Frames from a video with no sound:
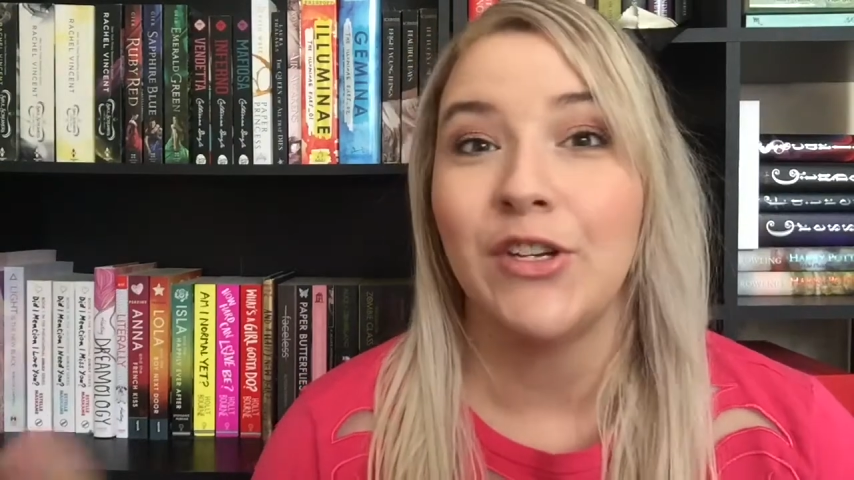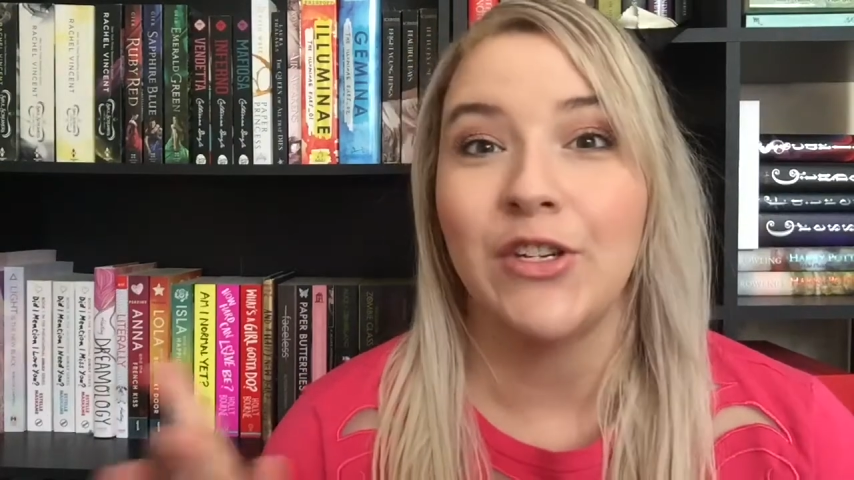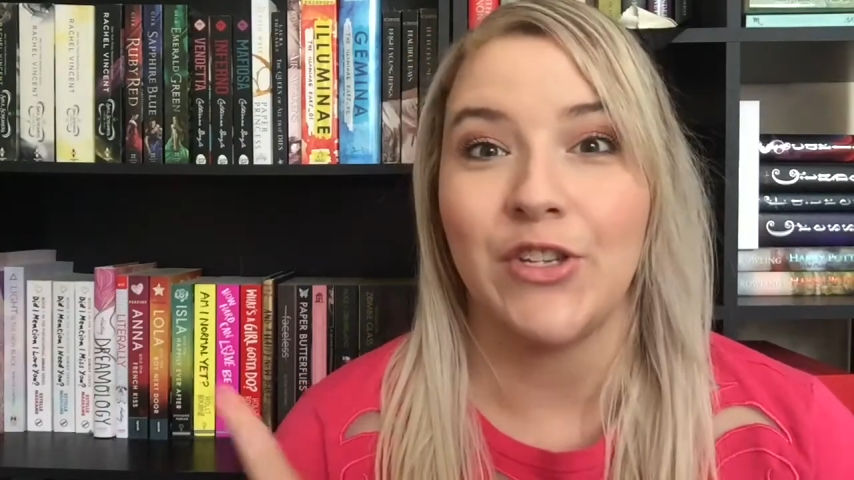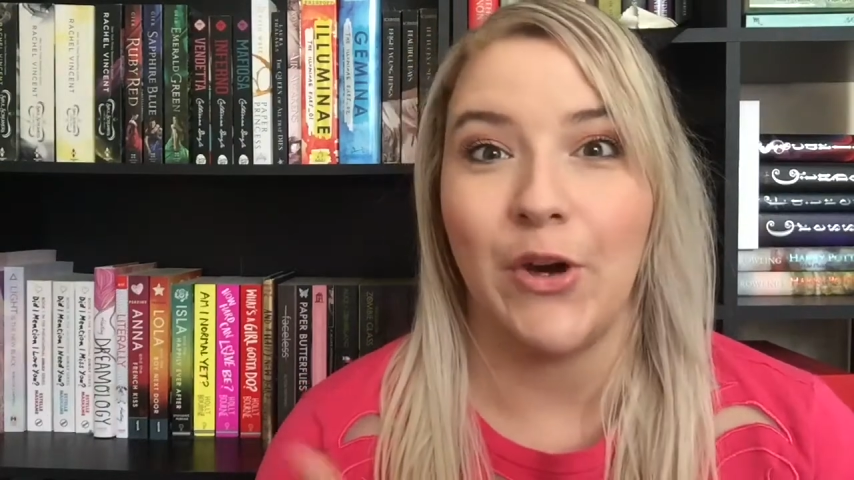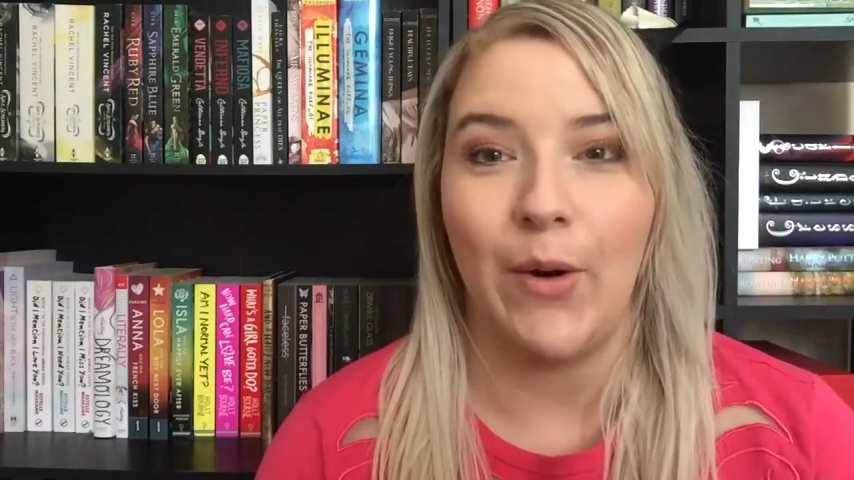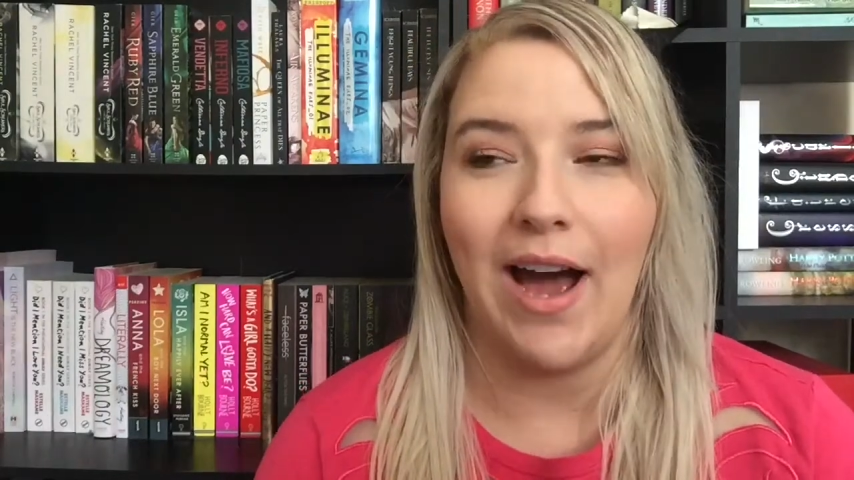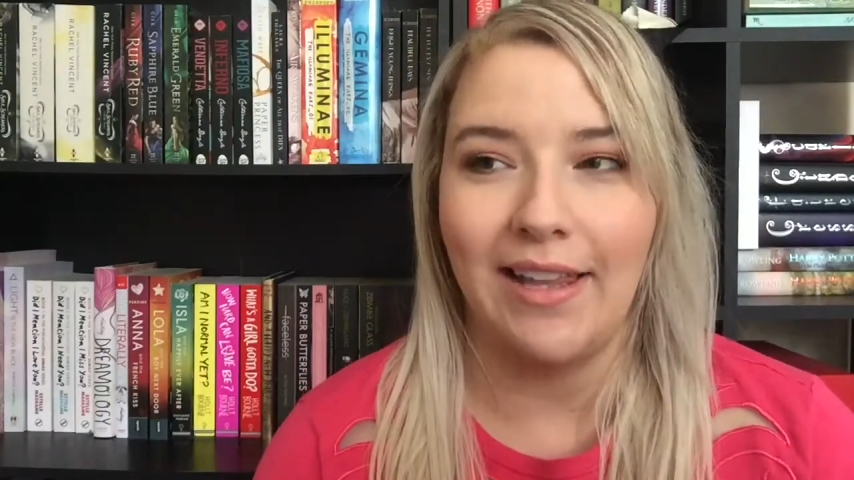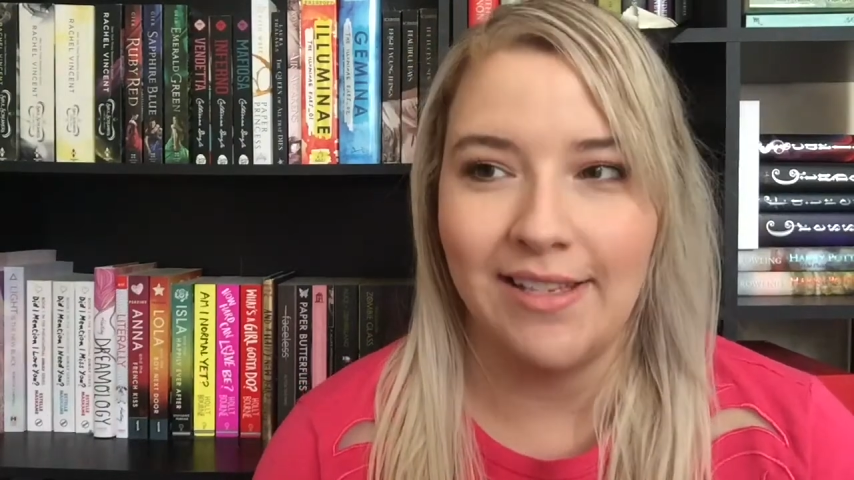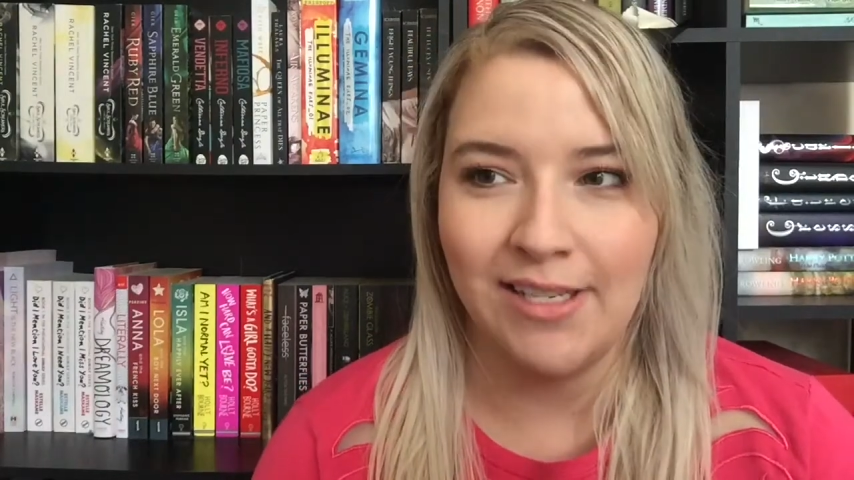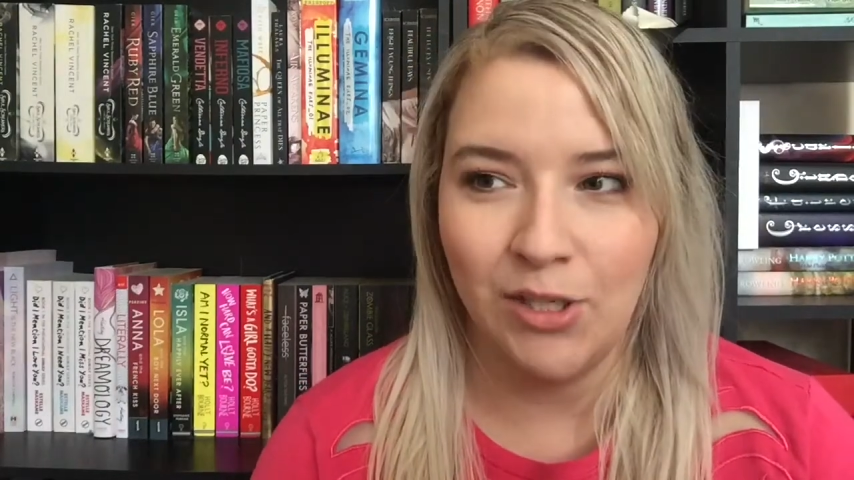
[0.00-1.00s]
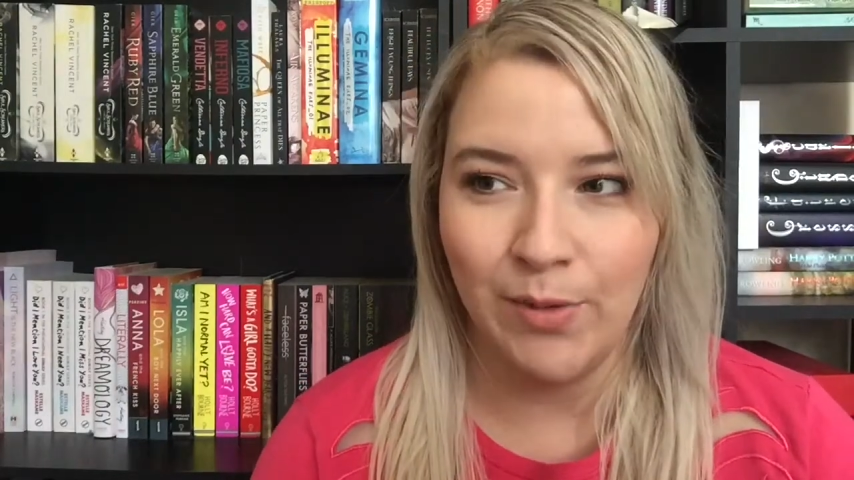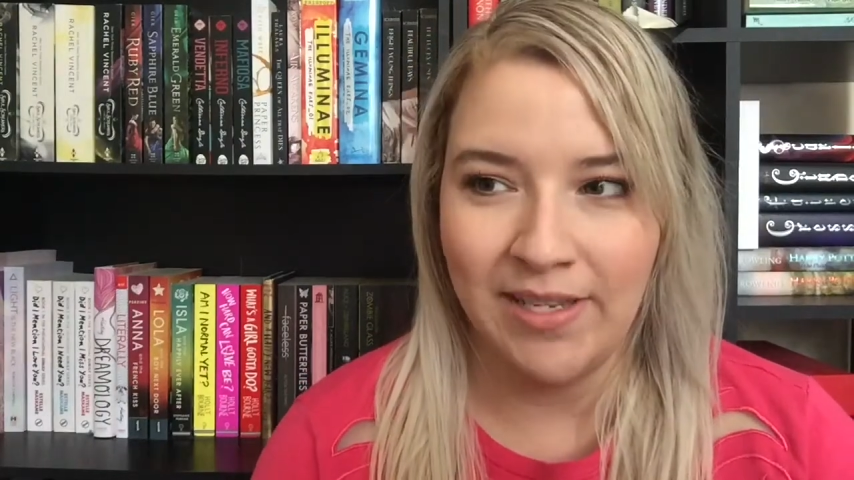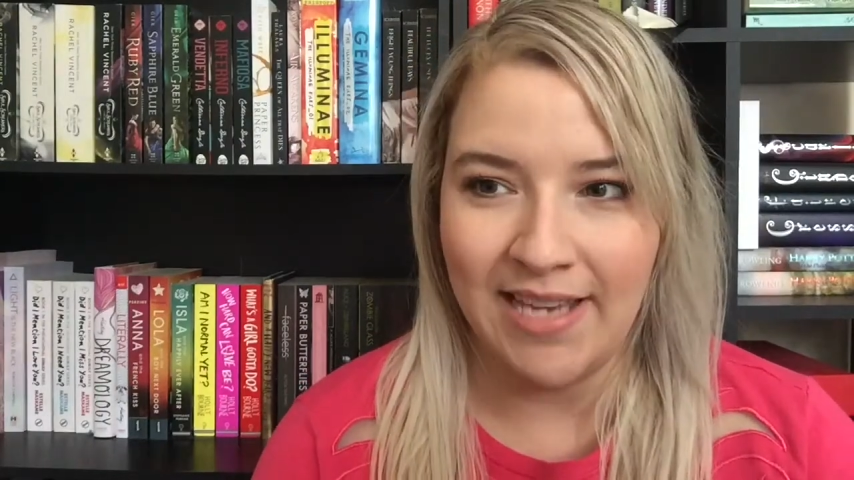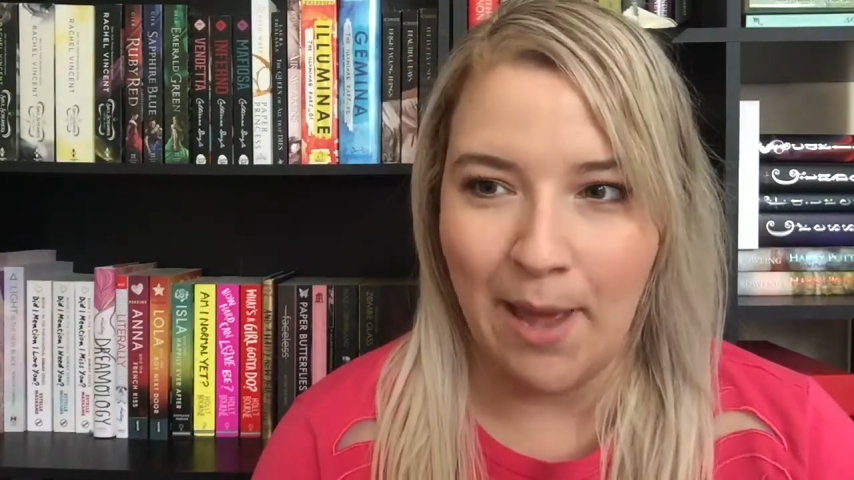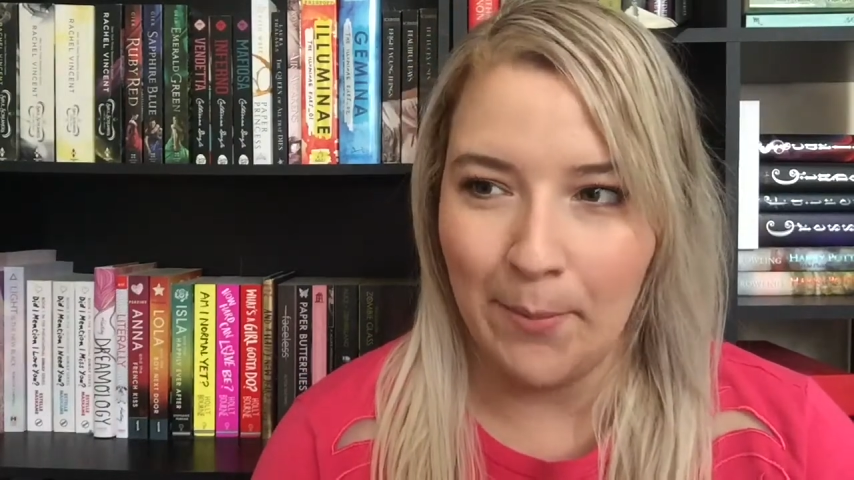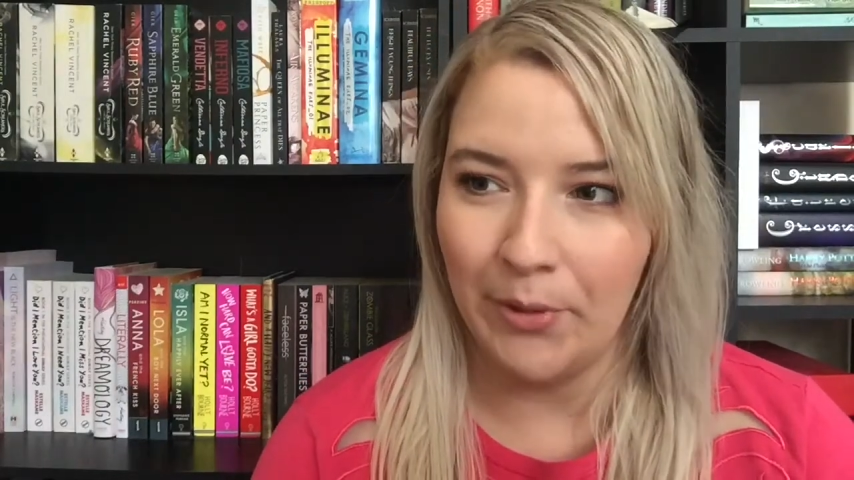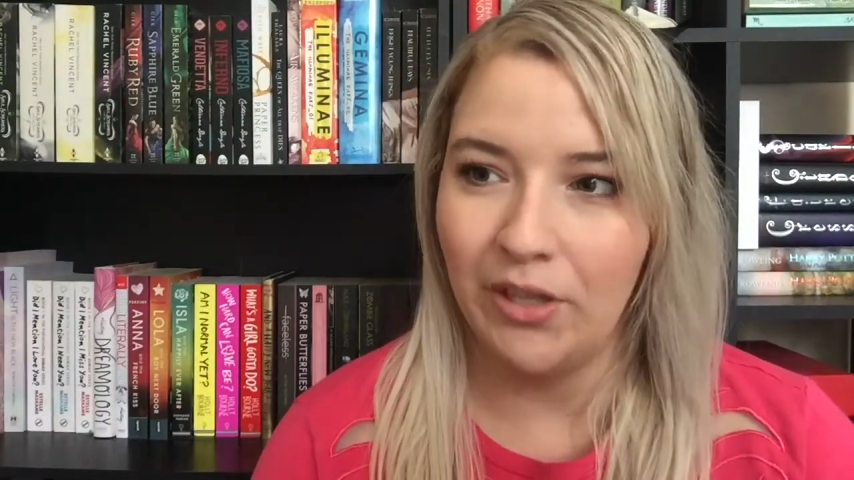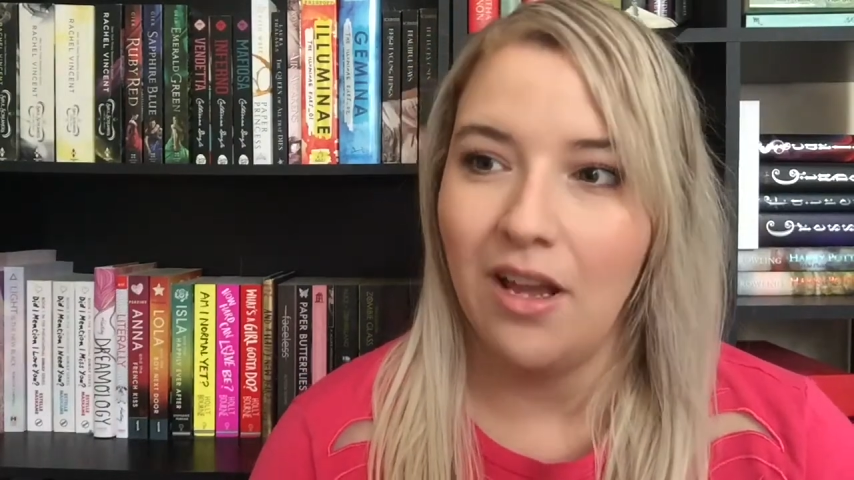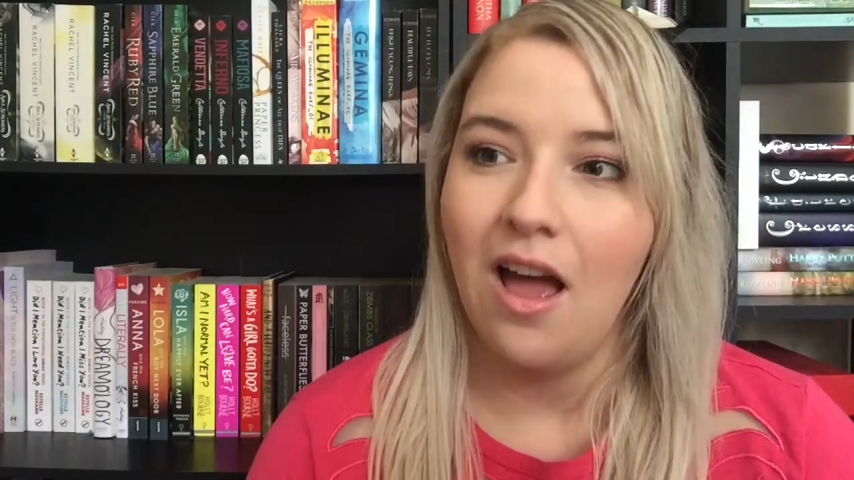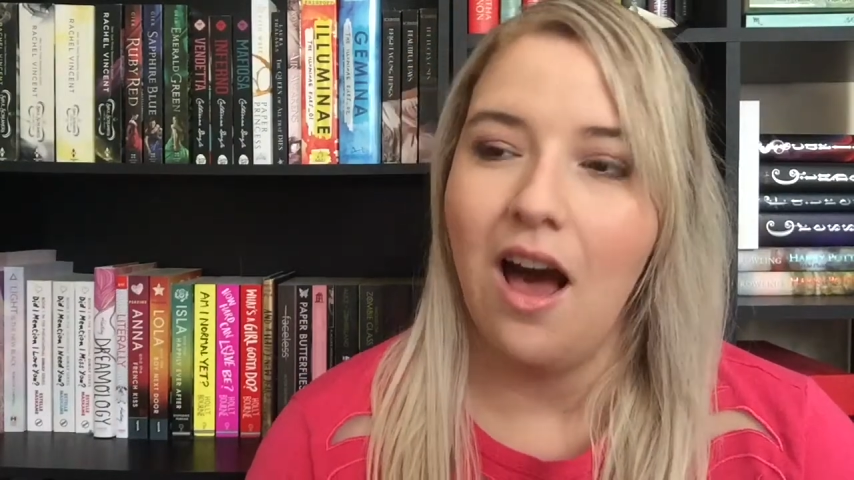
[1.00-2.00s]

So I listened to a sample